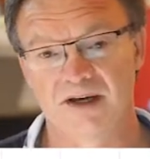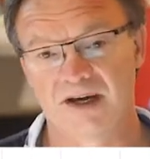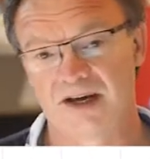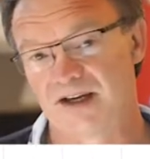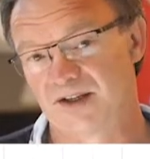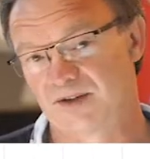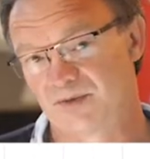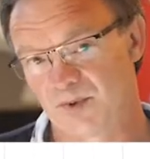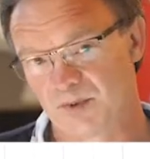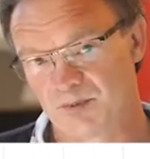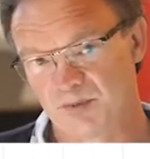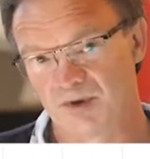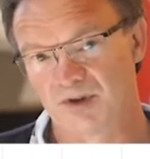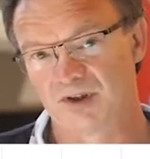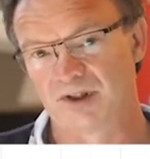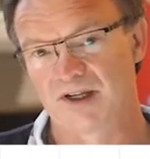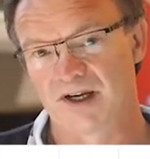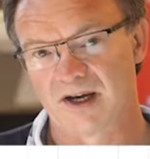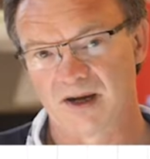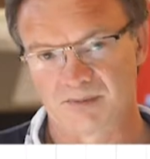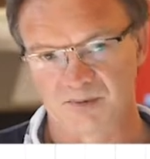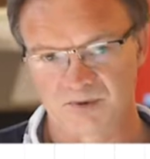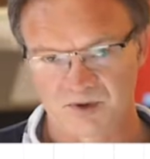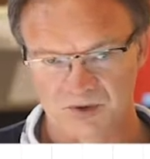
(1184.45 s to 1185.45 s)
as we're
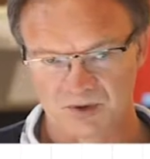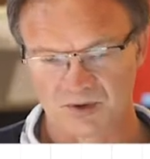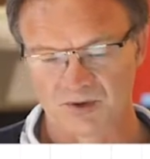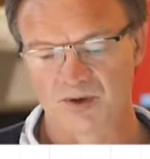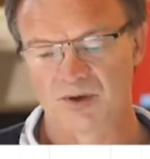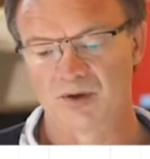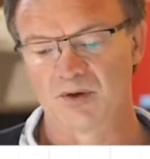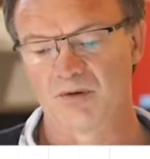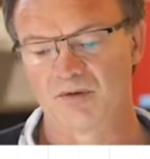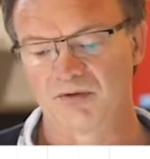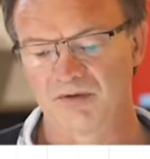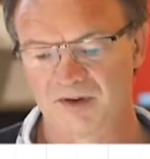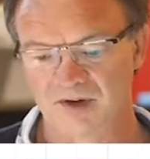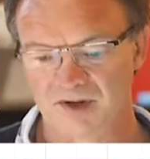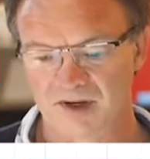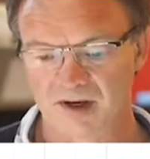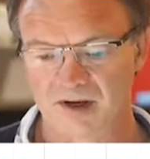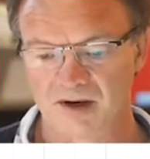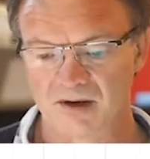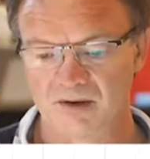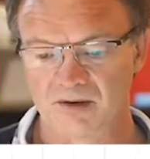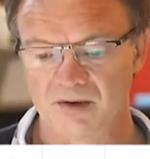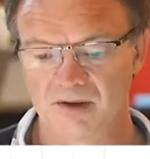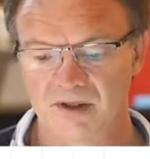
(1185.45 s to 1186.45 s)
building up to doing your
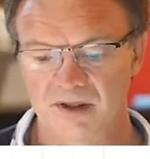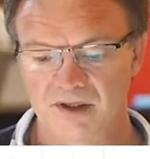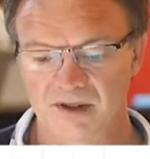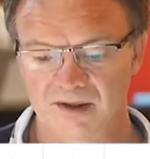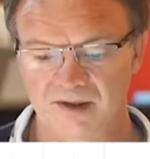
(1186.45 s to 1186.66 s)
video,